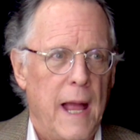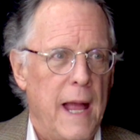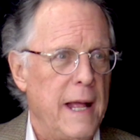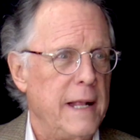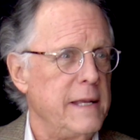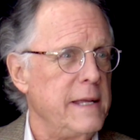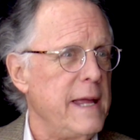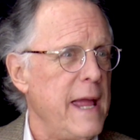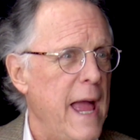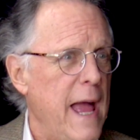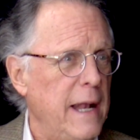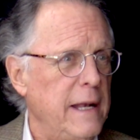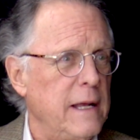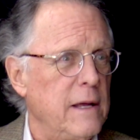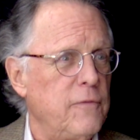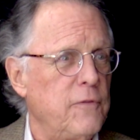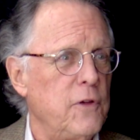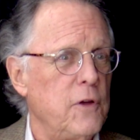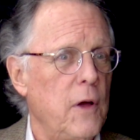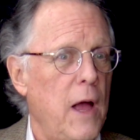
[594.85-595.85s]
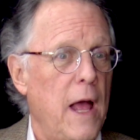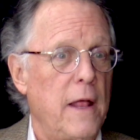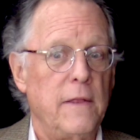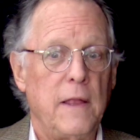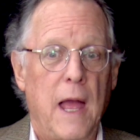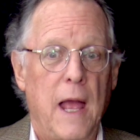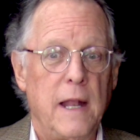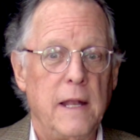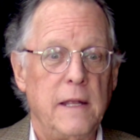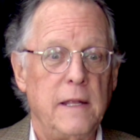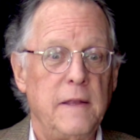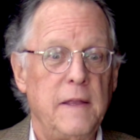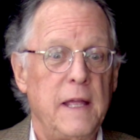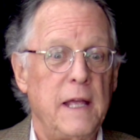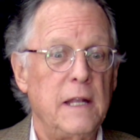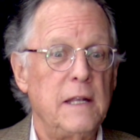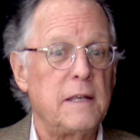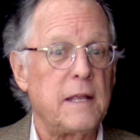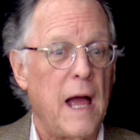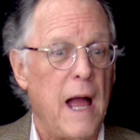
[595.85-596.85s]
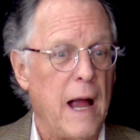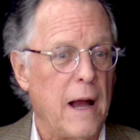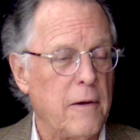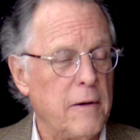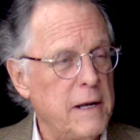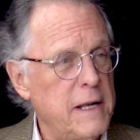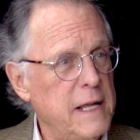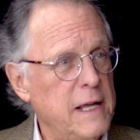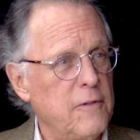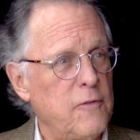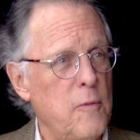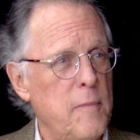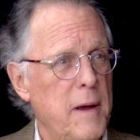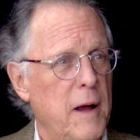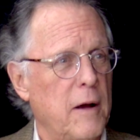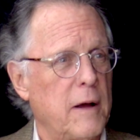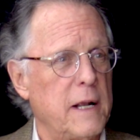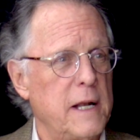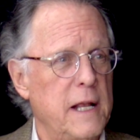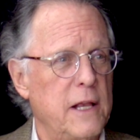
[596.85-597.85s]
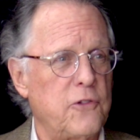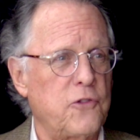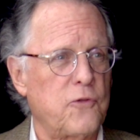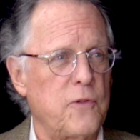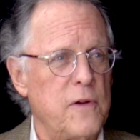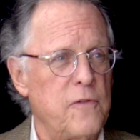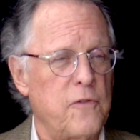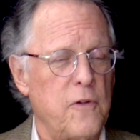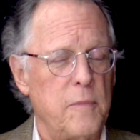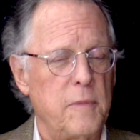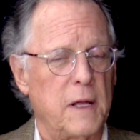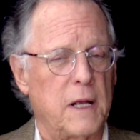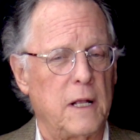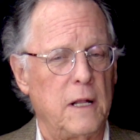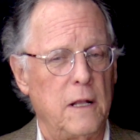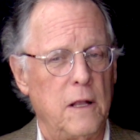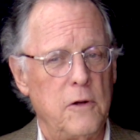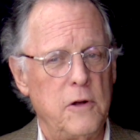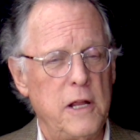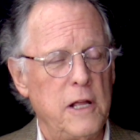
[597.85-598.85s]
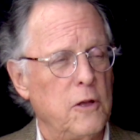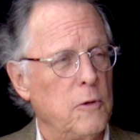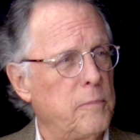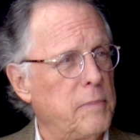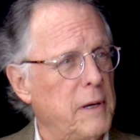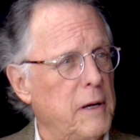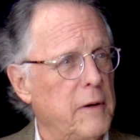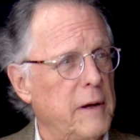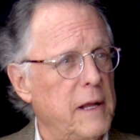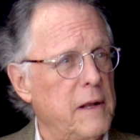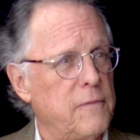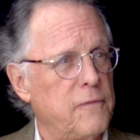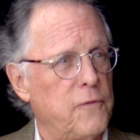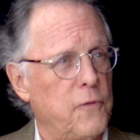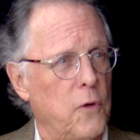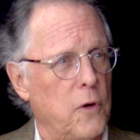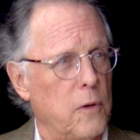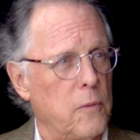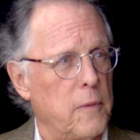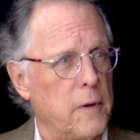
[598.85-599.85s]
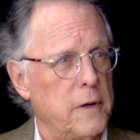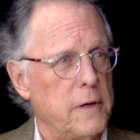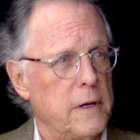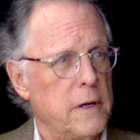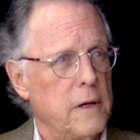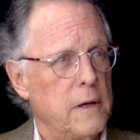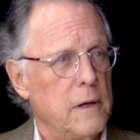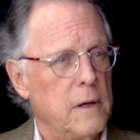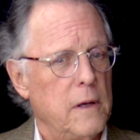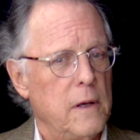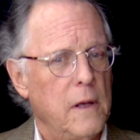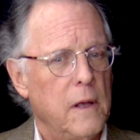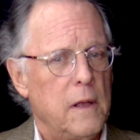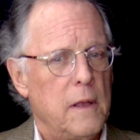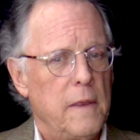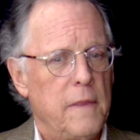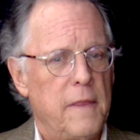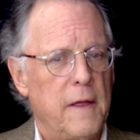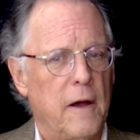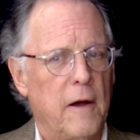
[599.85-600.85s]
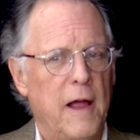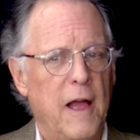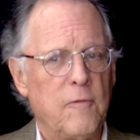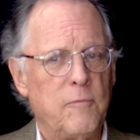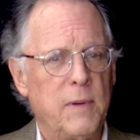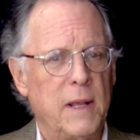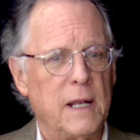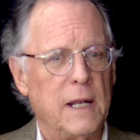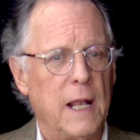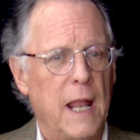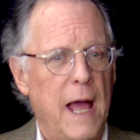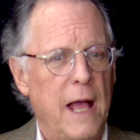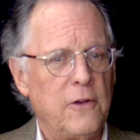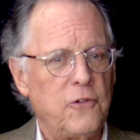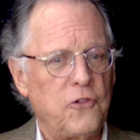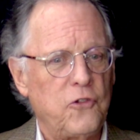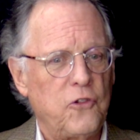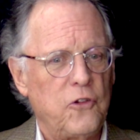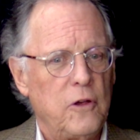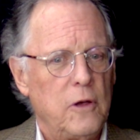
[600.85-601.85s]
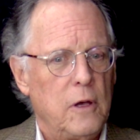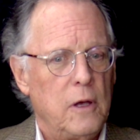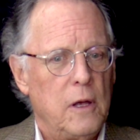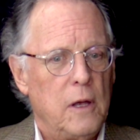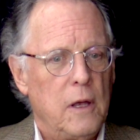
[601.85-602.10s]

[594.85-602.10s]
And yet, if you, and, and in the entirety of American history from the colonial period forward, there have been less